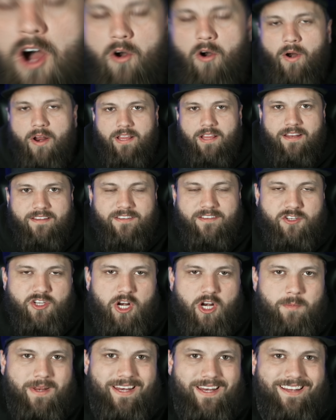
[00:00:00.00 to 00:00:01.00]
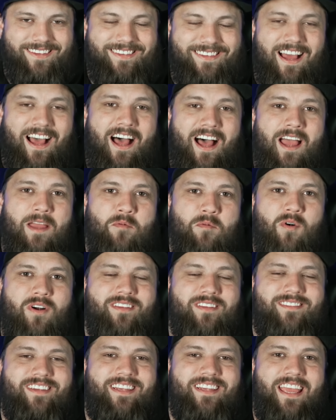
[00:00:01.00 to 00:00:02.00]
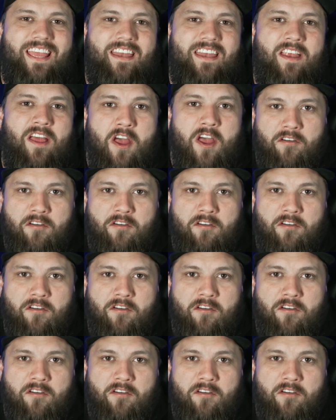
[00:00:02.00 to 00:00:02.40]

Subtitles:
All right, ladies and gentlemen, it is time once again